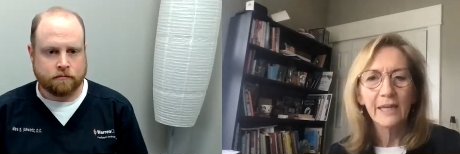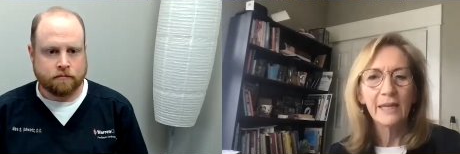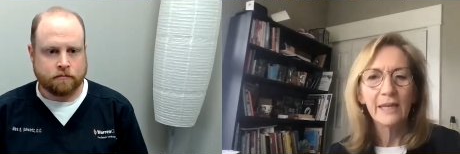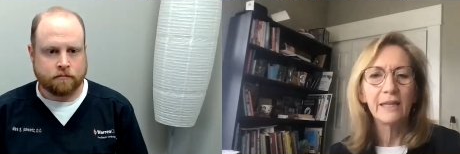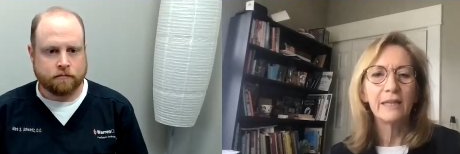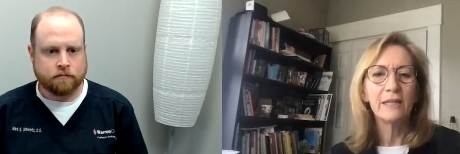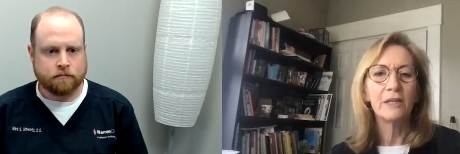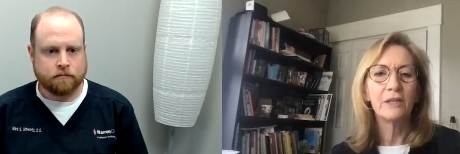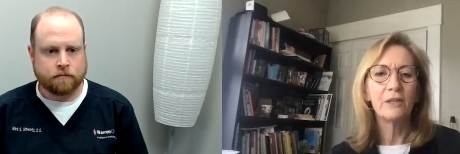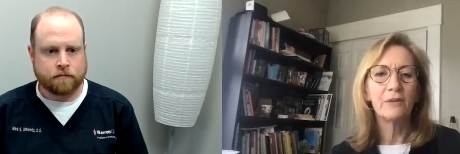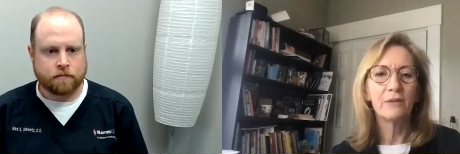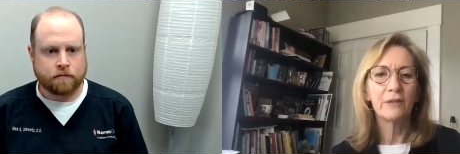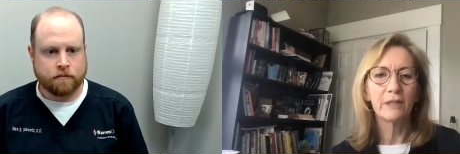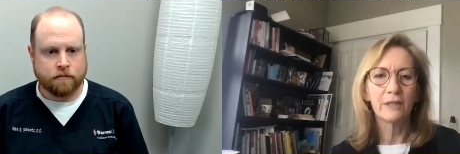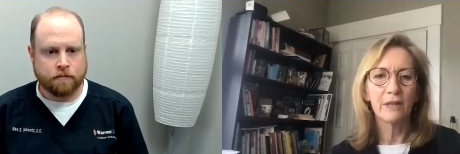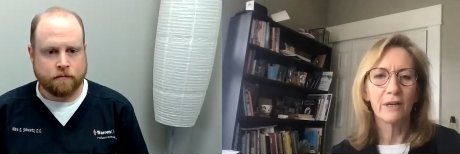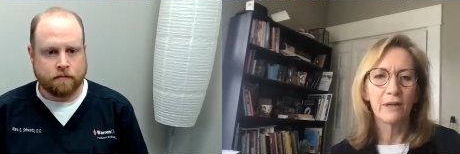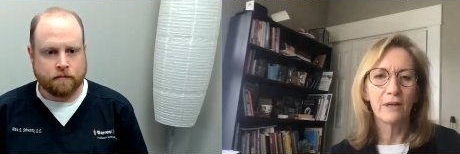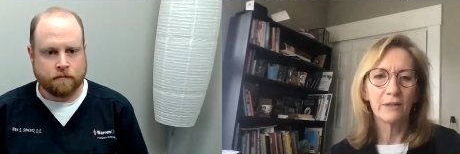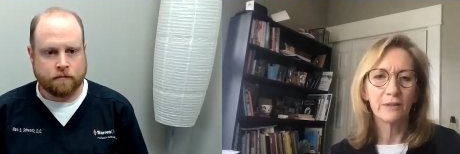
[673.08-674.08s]
Speaker 1: and then you can
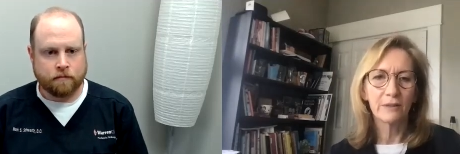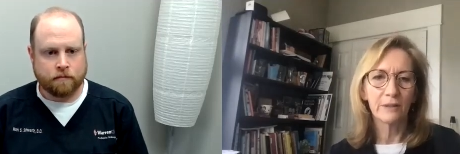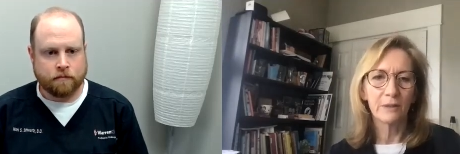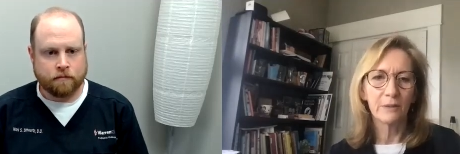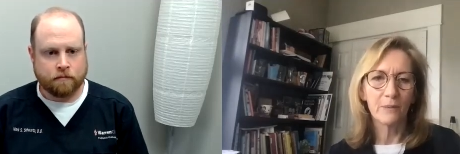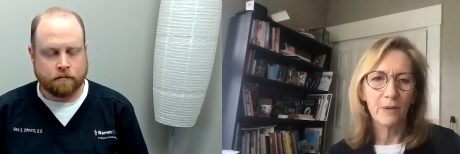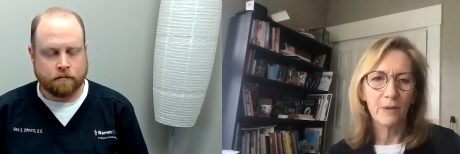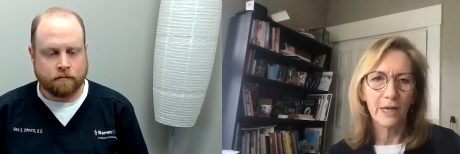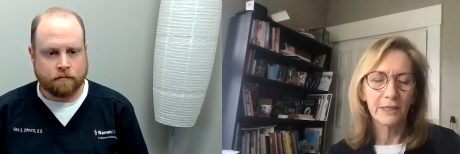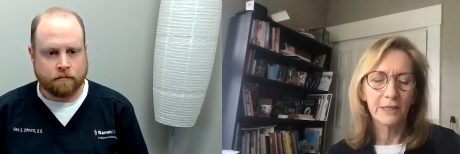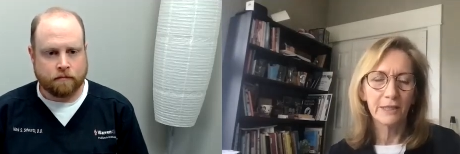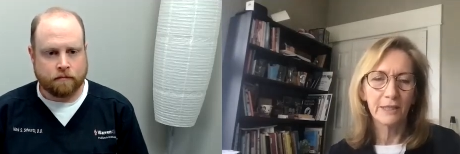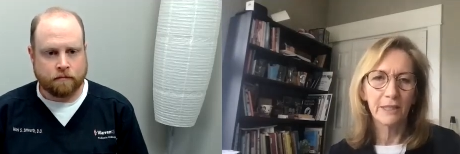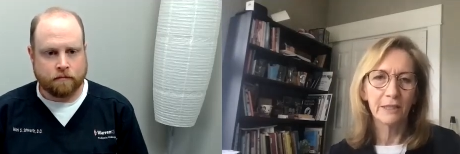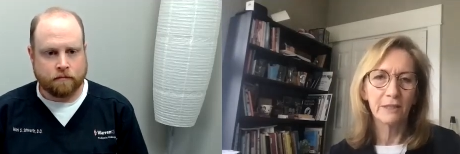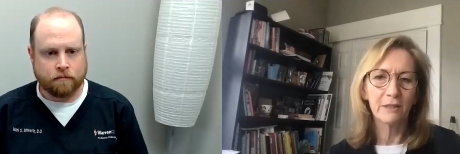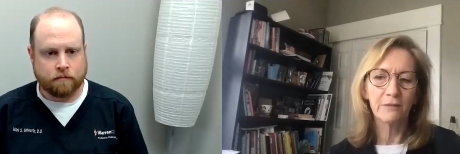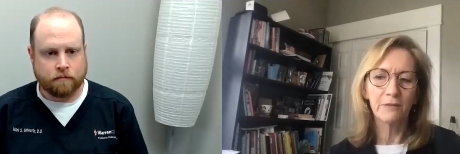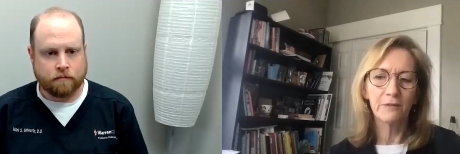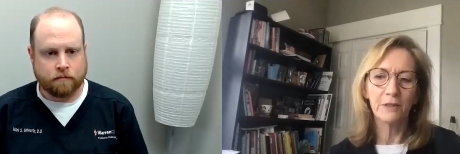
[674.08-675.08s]
also watch the
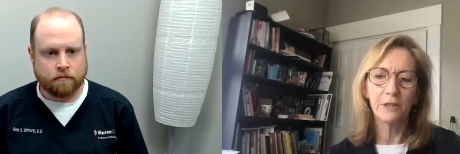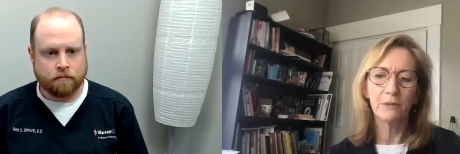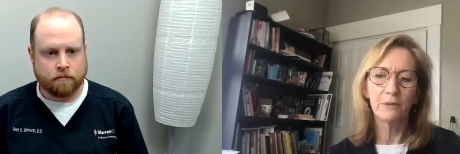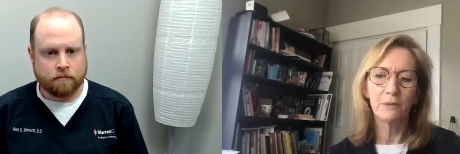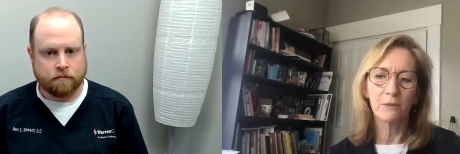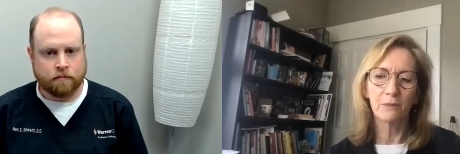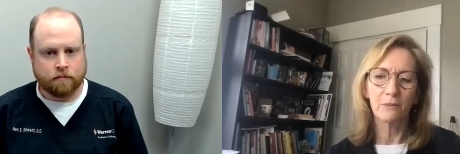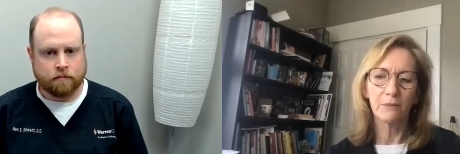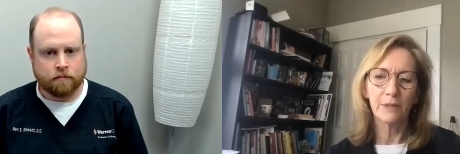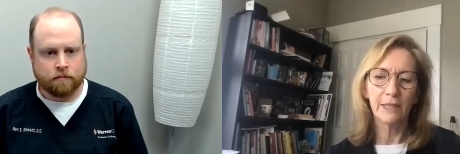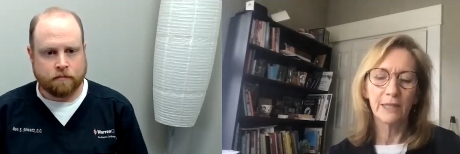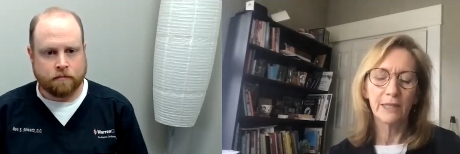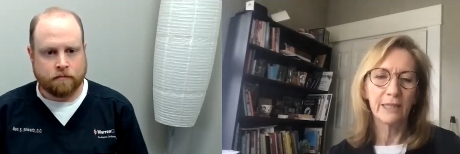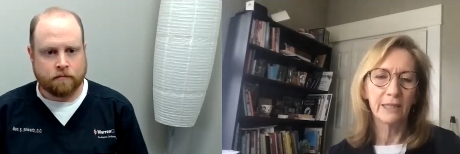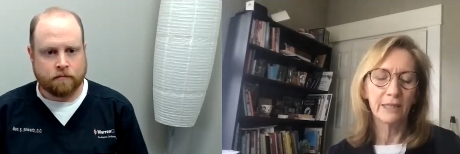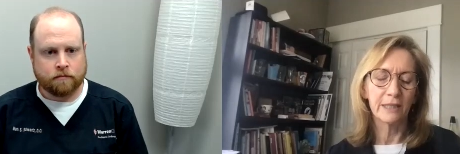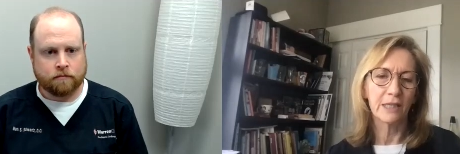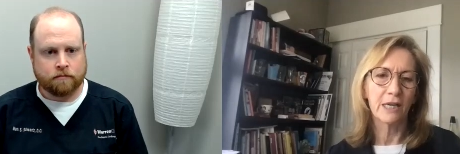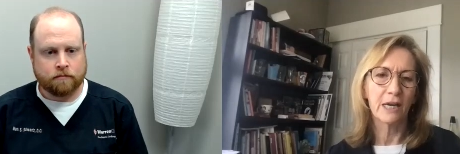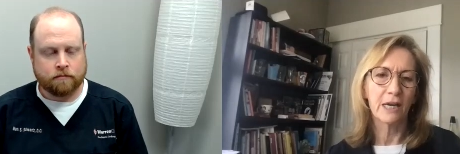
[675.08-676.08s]
interview or read the
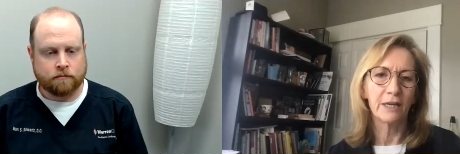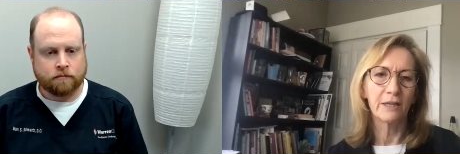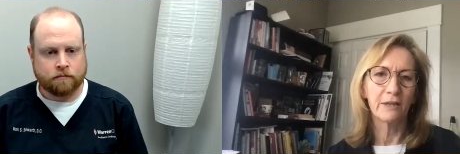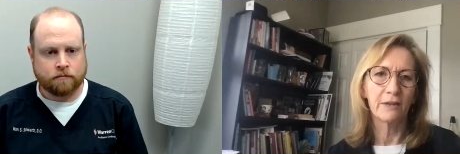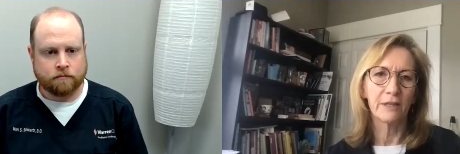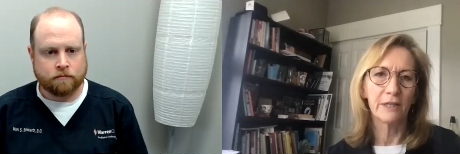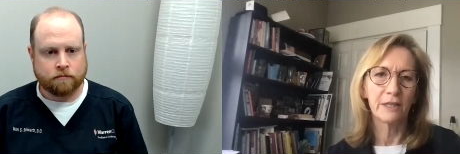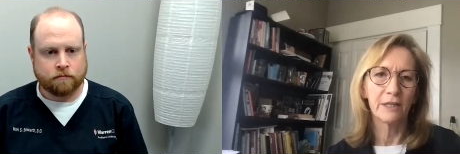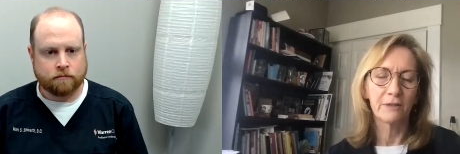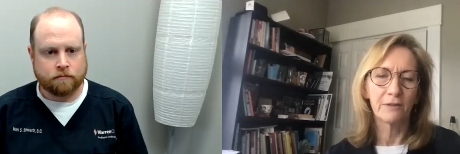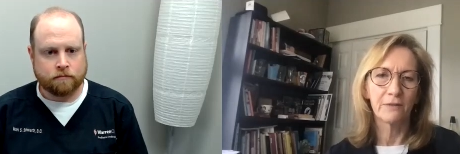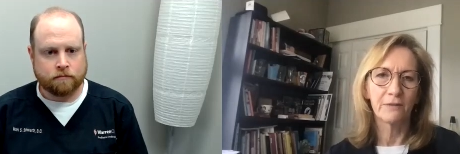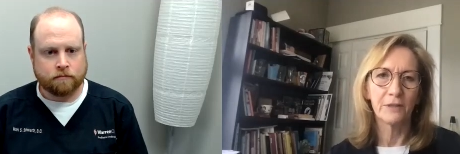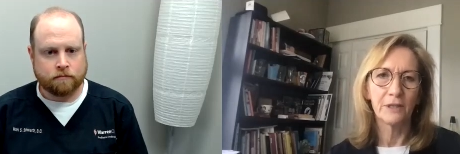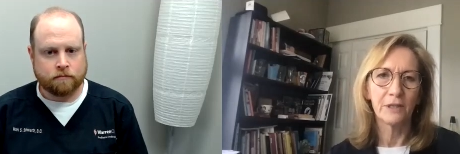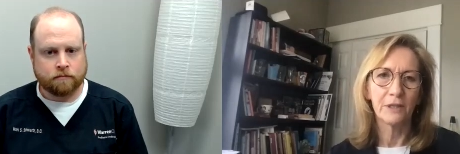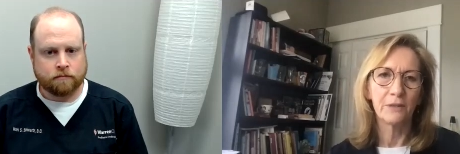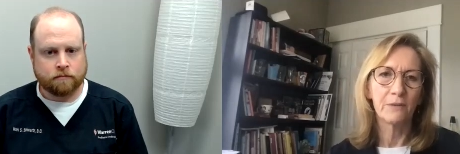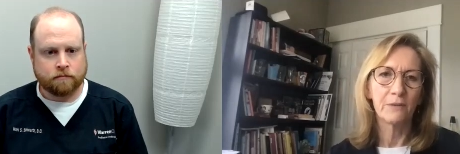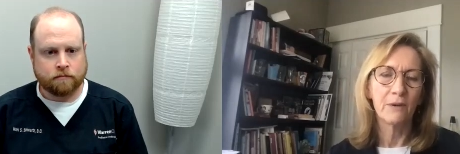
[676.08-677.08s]
entire
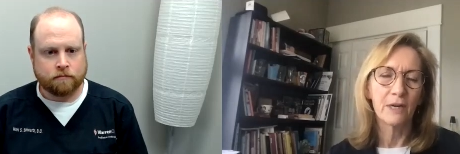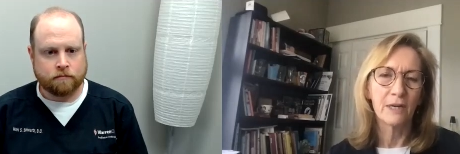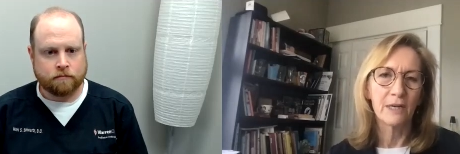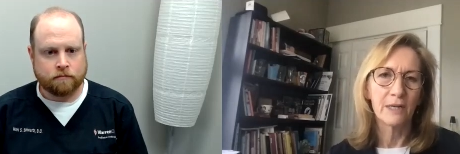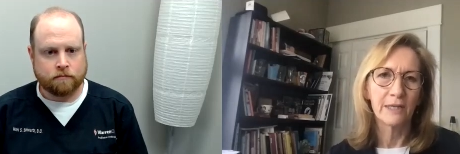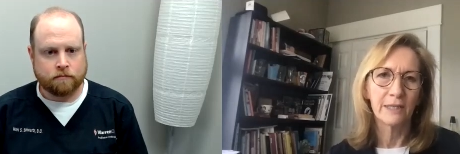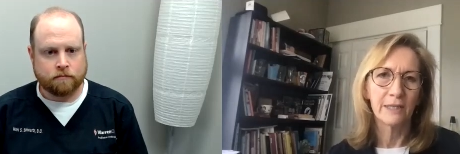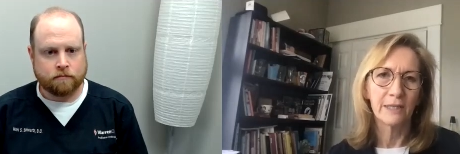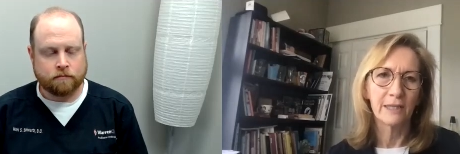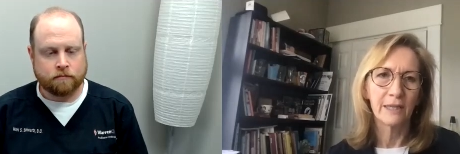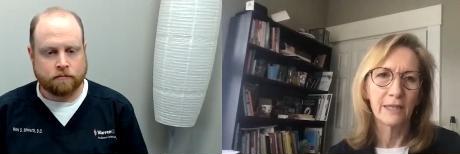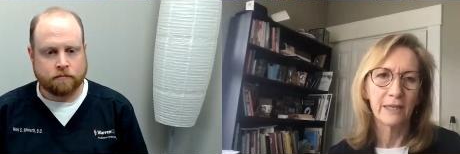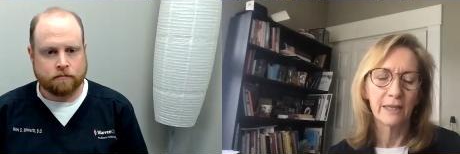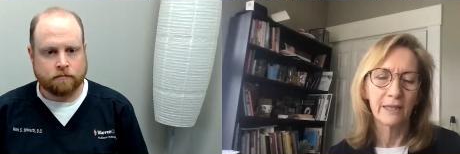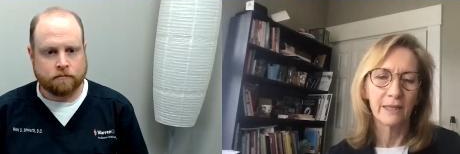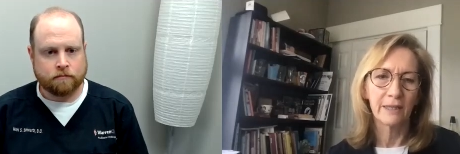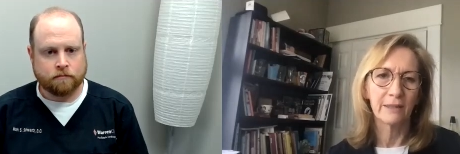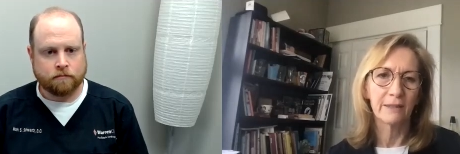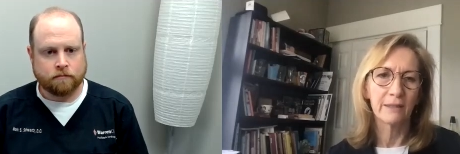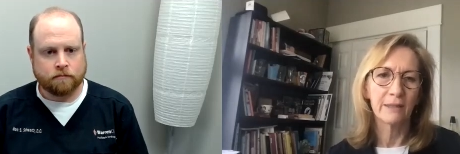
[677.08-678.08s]
interview on
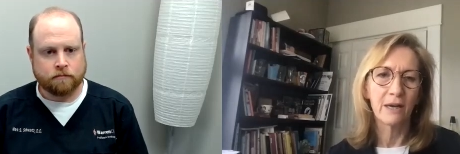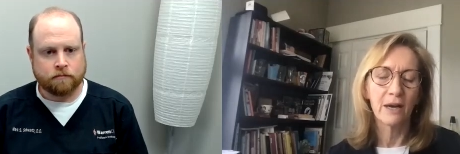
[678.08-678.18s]
uh,